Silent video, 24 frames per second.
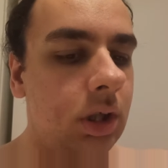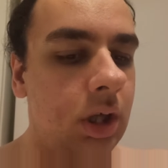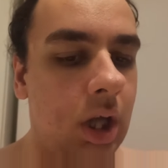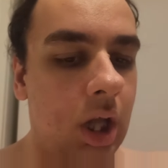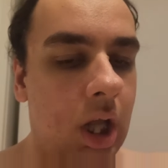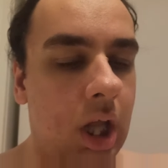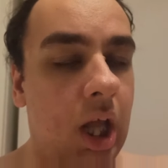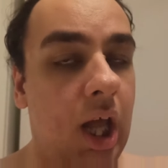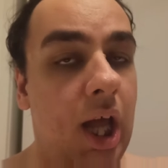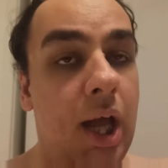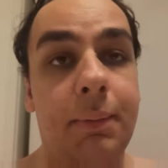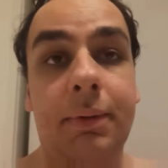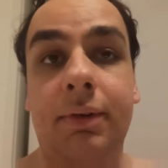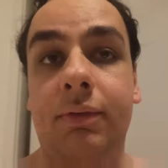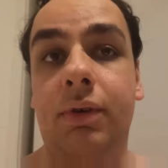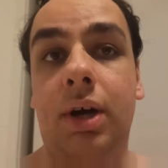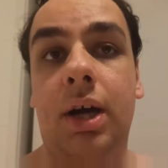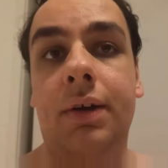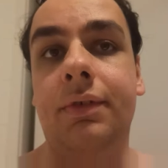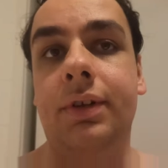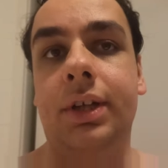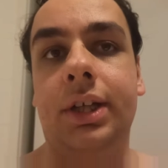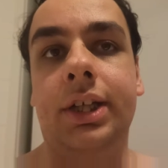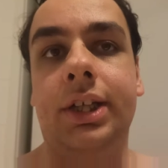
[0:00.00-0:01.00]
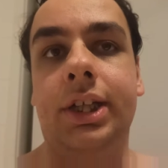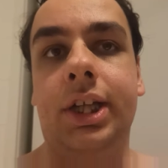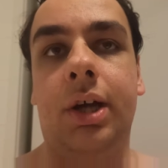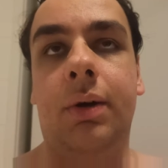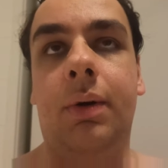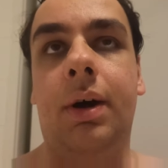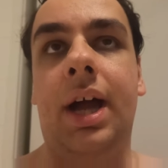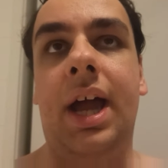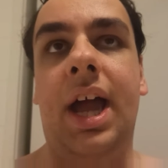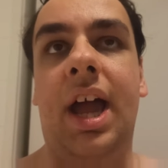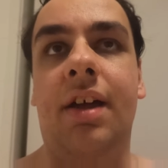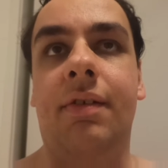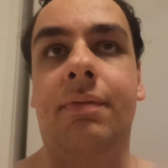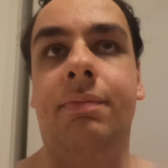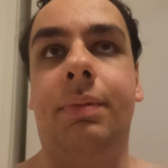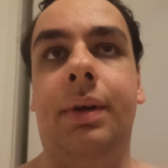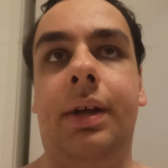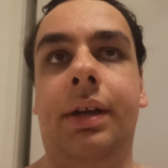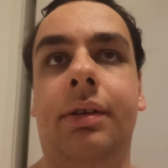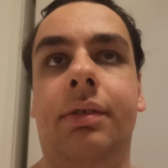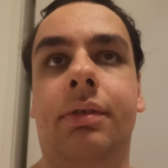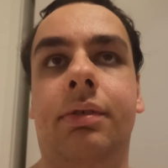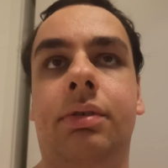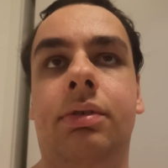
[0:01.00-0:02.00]
I mean, rightfully so, I have
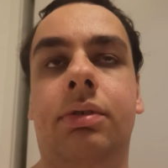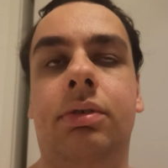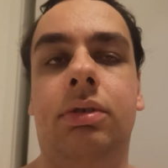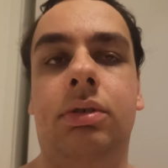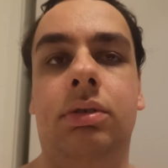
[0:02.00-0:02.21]
been